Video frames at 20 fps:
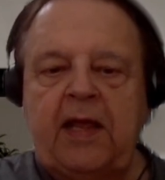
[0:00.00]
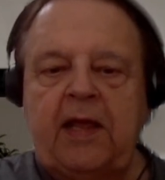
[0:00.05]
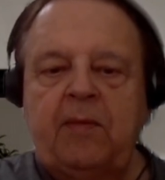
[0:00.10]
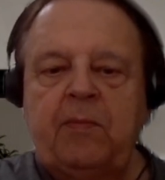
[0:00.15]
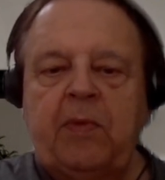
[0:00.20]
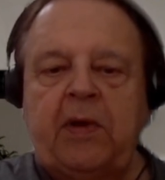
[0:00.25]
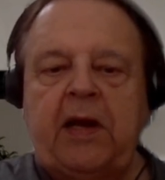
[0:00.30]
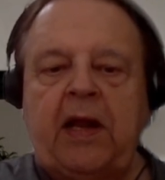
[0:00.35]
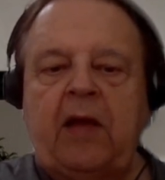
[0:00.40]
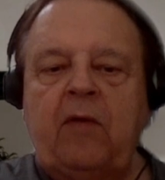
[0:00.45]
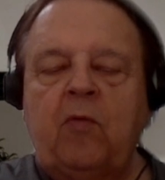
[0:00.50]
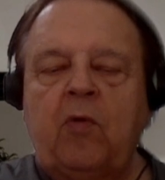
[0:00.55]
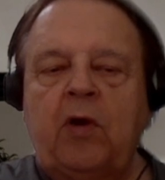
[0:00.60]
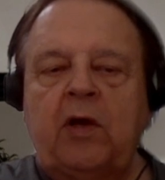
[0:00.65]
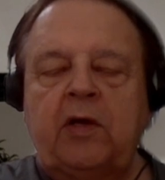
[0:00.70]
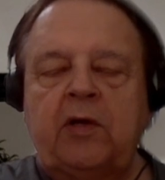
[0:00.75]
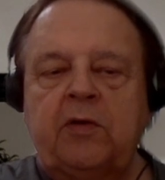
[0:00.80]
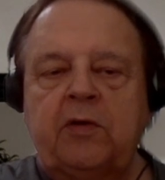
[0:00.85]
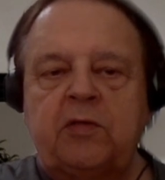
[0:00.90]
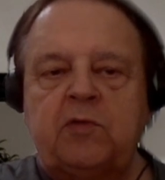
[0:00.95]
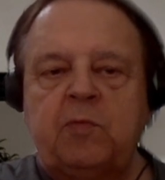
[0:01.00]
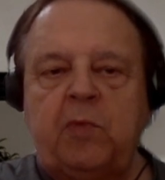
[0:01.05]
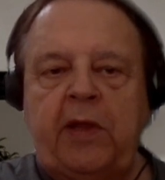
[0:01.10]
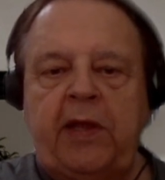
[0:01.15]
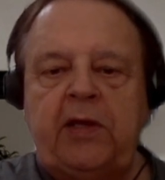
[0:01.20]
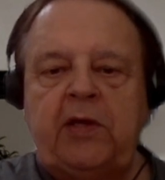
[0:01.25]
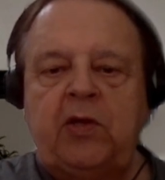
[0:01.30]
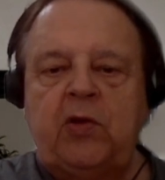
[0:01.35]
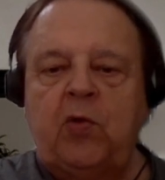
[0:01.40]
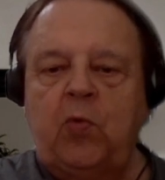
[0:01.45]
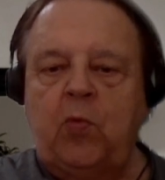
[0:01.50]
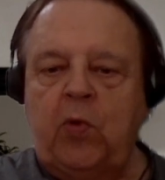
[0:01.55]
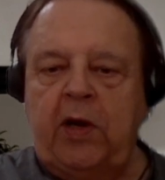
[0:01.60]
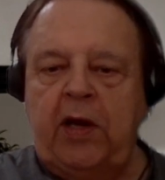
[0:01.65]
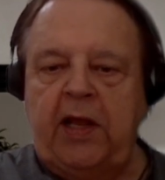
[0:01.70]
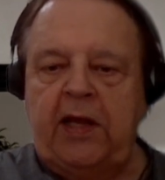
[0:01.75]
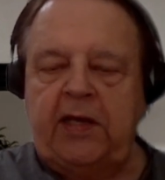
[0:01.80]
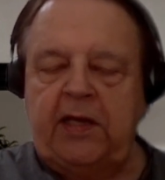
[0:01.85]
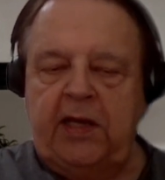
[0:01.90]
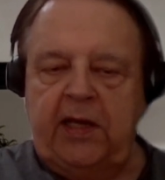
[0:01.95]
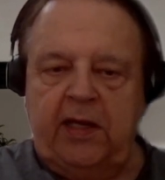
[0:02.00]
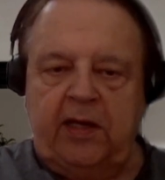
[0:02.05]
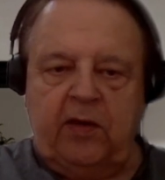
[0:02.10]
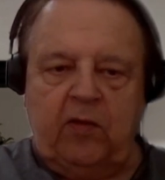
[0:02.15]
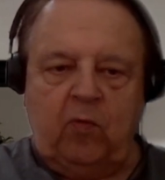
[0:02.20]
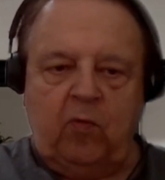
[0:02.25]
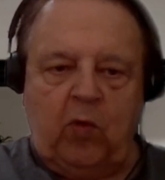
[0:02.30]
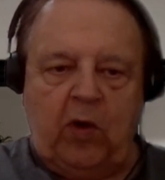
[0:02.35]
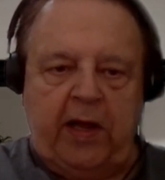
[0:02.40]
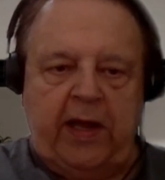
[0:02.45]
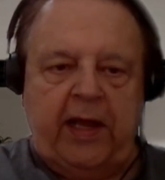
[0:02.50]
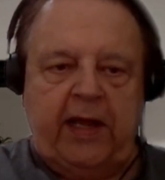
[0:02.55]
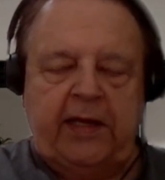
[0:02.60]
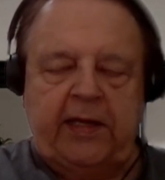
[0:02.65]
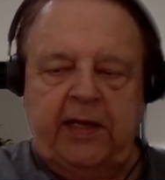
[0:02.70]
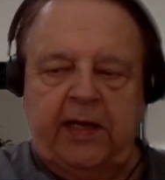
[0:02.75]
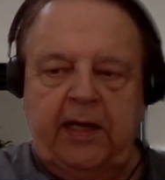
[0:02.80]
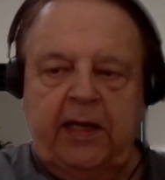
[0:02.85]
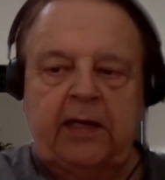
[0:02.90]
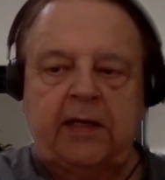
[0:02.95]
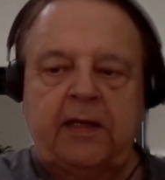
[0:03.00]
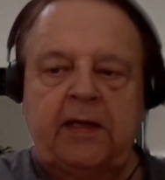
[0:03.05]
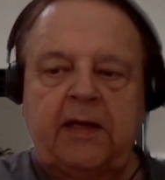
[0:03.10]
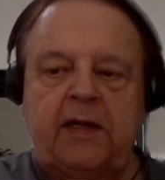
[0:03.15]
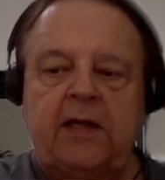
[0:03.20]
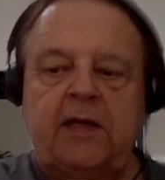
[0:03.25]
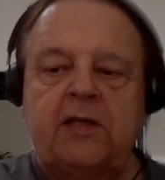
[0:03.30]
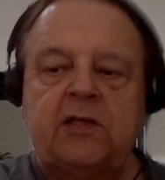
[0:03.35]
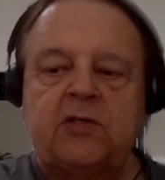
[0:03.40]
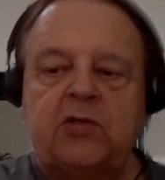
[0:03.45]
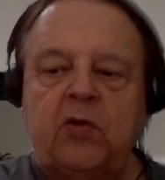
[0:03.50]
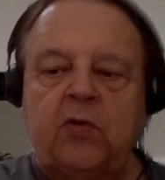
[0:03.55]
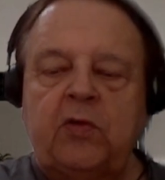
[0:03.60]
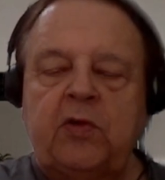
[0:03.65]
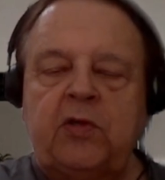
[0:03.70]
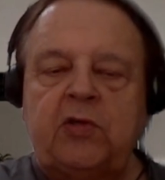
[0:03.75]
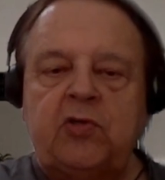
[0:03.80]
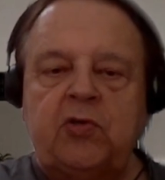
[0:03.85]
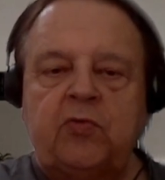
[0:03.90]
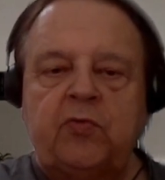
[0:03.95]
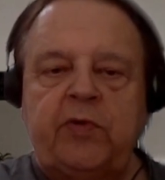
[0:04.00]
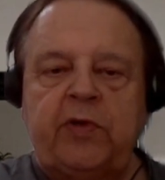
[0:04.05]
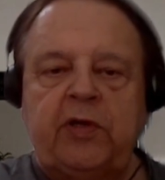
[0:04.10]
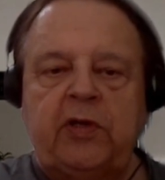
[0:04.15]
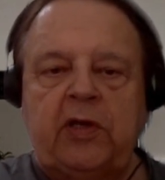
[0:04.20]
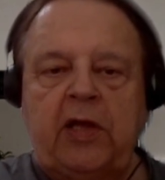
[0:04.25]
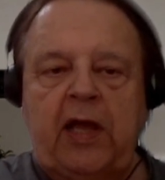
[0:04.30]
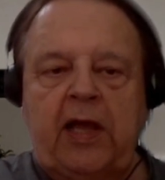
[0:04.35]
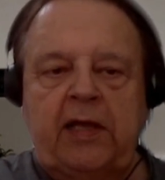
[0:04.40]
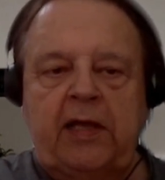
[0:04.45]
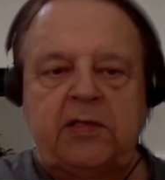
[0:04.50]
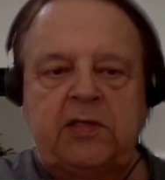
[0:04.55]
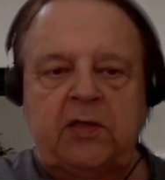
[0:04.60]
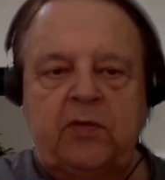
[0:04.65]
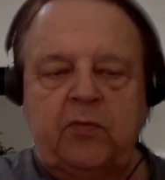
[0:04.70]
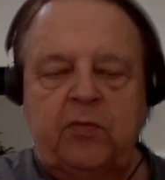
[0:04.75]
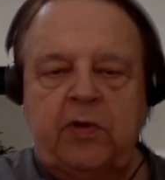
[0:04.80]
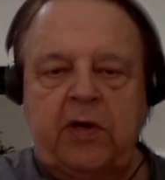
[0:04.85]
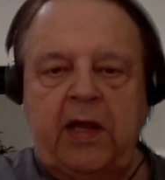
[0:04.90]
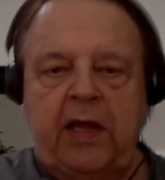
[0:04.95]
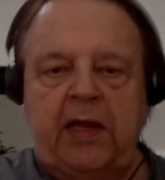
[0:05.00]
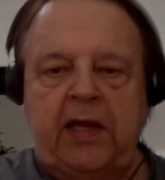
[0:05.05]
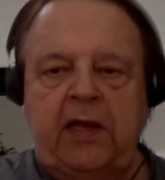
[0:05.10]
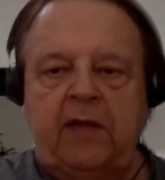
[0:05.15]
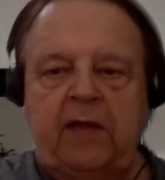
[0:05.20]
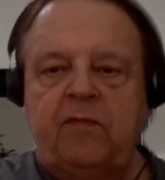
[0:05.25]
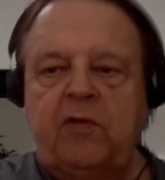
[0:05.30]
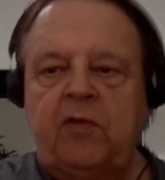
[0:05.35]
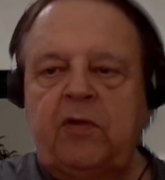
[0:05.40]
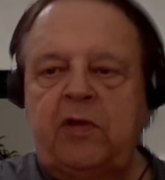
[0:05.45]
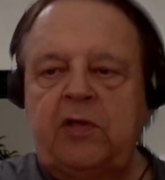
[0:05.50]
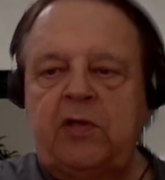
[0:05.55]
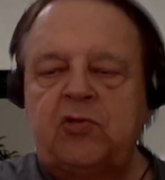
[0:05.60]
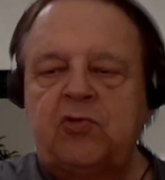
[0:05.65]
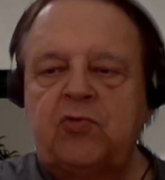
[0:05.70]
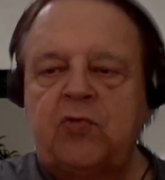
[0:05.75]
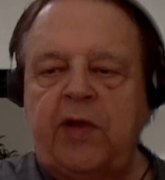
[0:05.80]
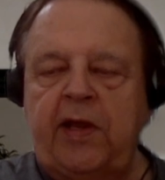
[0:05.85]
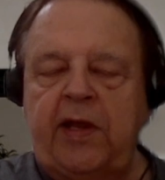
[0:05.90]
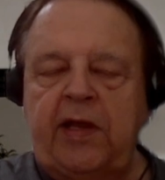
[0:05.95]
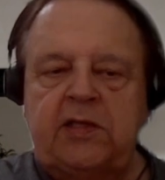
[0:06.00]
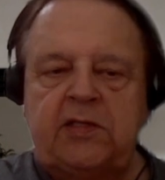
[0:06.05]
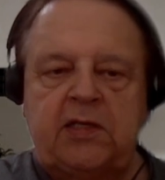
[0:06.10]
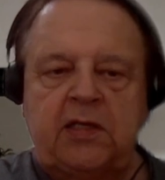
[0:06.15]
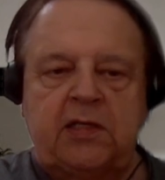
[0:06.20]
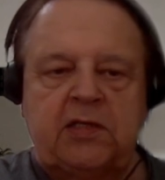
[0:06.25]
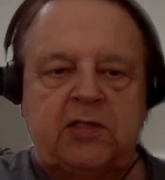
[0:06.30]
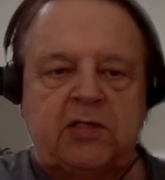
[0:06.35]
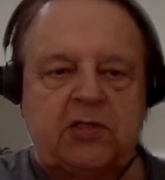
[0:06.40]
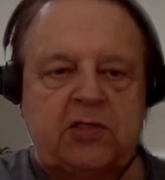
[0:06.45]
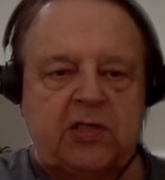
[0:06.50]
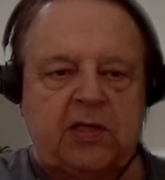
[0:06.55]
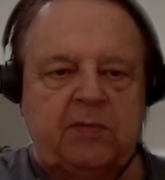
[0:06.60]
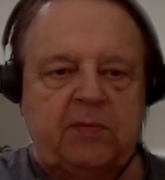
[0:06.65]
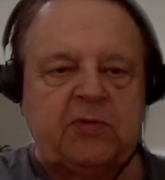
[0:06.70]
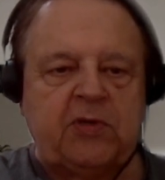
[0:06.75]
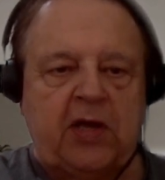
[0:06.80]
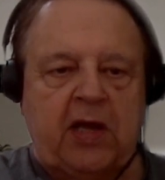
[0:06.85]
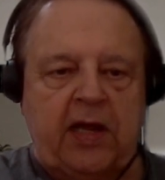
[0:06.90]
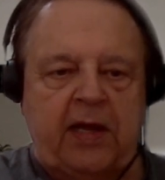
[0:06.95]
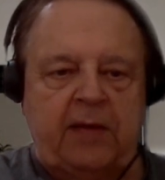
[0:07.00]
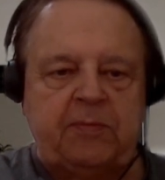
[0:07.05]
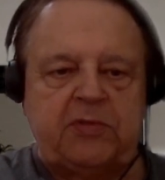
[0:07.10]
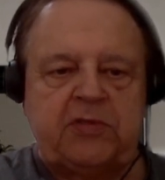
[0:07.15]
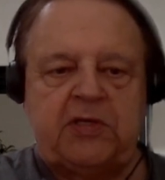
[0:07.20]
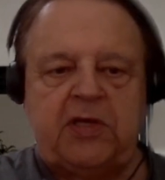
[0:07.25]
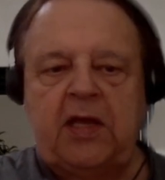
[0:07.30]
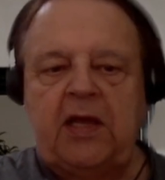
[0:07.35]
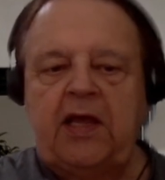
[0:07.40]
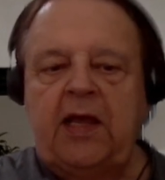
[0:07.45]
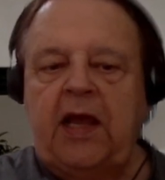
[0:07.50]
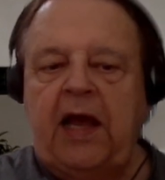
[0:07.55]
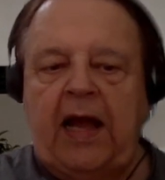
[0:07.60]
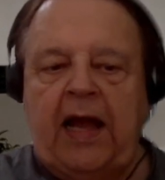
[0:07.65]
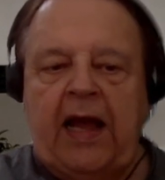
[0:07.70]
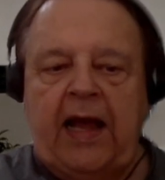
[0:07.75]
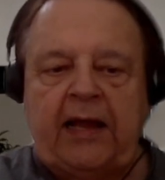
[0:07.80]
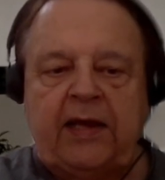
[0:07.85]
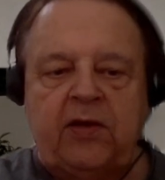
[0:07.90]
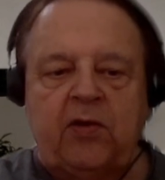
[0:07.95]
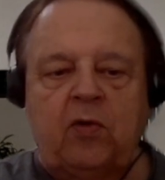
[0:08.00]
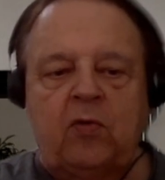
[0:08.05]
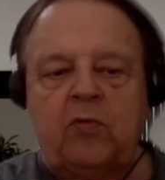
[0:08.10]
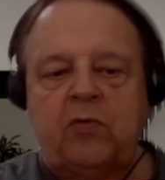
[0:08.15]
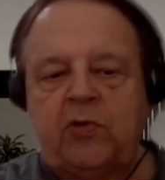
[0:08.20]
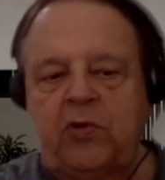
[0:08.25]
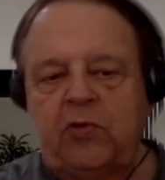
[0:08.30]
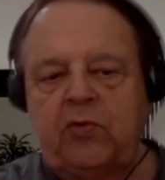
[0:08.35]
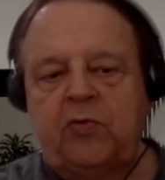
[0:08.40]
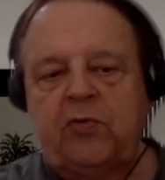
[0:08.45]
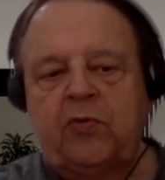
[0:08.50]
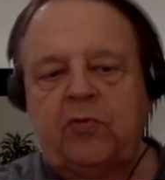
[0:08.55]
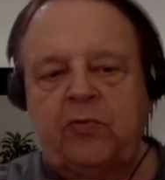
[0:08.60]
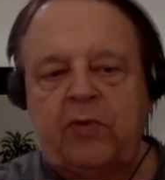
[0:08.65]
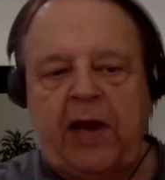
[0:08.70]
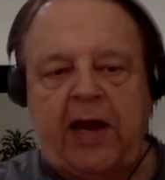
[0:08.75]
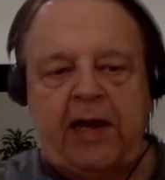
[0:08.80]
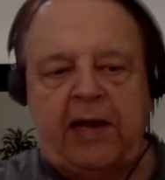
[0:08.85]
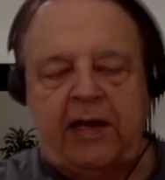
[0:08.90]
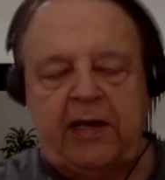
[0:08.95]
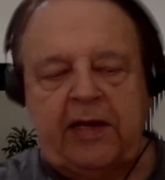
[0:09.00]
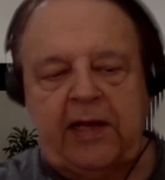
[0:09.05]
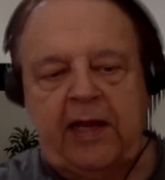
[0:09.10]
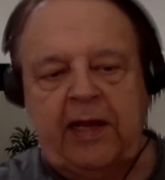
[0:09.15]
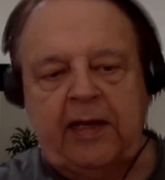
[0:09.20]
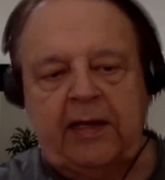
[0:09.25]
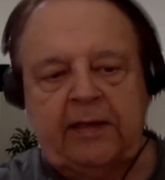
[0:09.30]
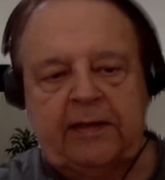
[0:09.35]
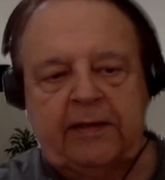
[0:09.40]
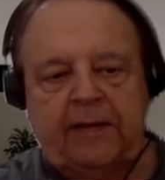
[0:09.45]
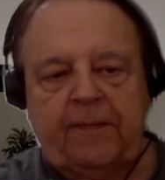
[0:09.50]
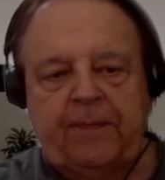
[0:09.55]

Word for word: But I wanted to explain to you what I did and why I did it so that you realize that when I give you these trades, that sometimes I don't do the right thing.